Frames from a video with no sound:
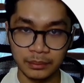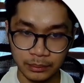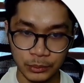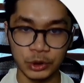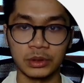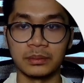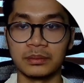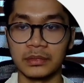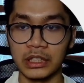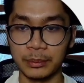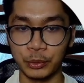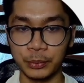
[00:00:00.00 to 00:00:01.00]
Boom,
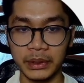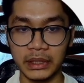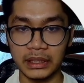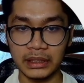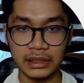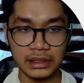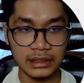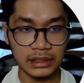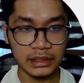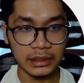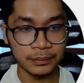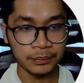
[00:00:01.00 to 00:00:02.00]
die Puppe,
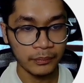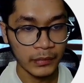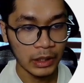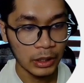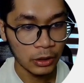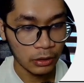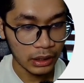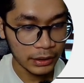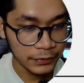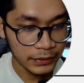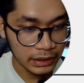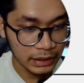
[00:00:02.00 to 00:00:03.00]
easy. What
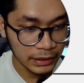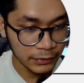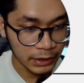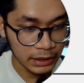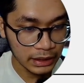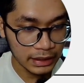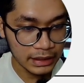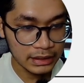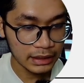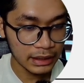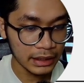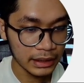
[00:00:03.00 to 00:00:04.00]
if the giver is
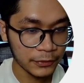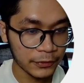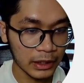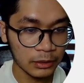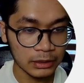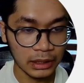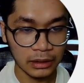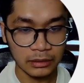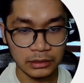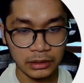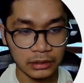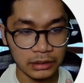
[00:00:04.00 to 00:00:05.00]
a Frau now?
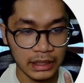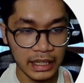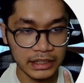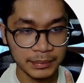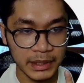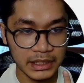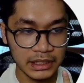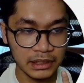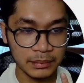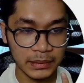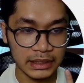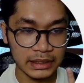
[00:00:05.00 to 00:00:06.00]
Not das
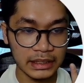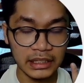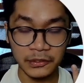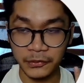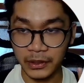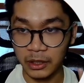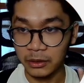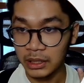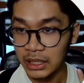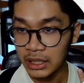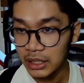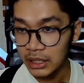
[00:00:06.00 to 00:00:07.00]
Mädchen, but die Frau.
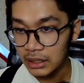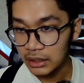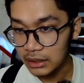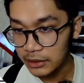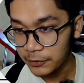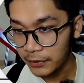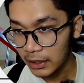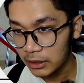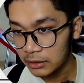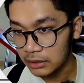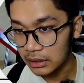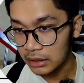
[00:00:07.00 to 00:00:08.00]
Die
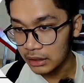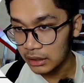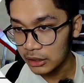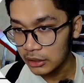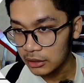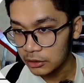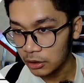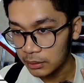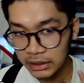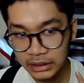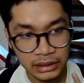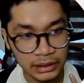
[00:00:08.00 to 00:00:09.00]
Frau, die,
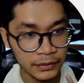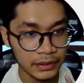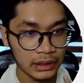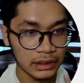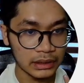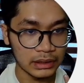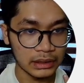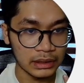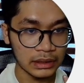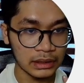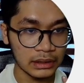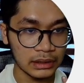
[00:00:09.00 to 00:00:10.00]
nominative,
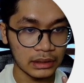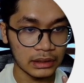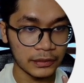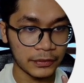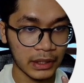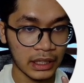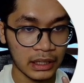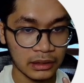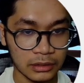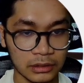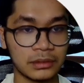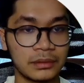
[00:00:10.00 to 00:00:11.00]
die Frau.